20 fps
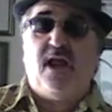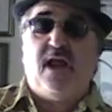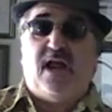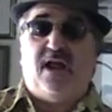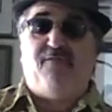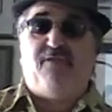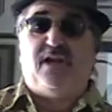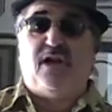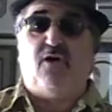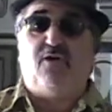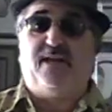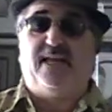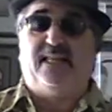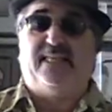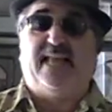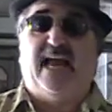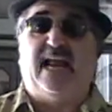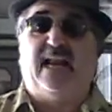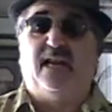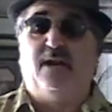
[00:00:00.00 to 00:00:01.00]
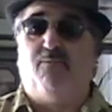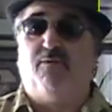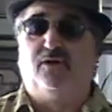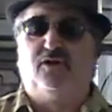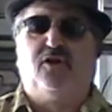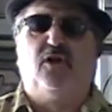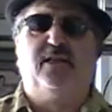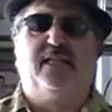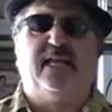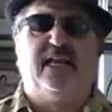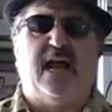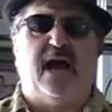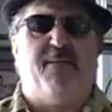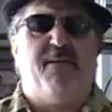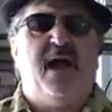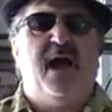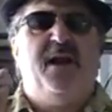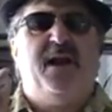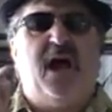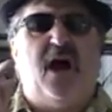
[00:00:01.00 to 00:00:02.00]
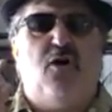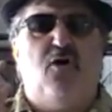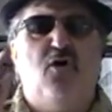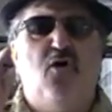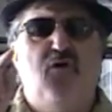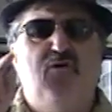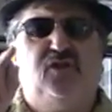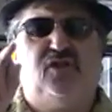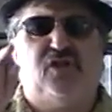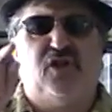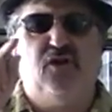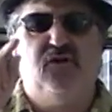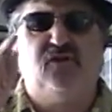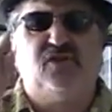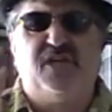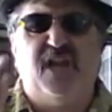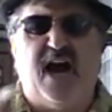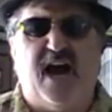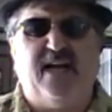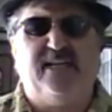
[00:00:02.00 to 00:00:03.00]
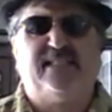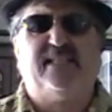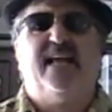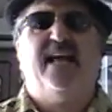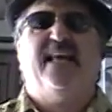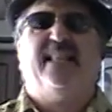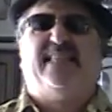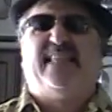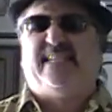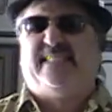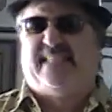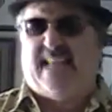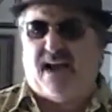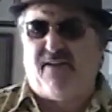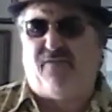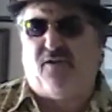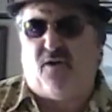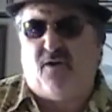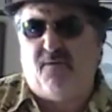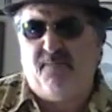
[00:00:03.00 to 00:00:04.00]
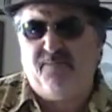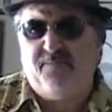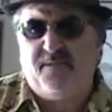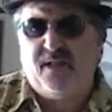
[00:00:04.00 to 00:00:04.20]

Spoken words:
If you don't get that, liberals, look it up. Now, who sues nuns? The devil.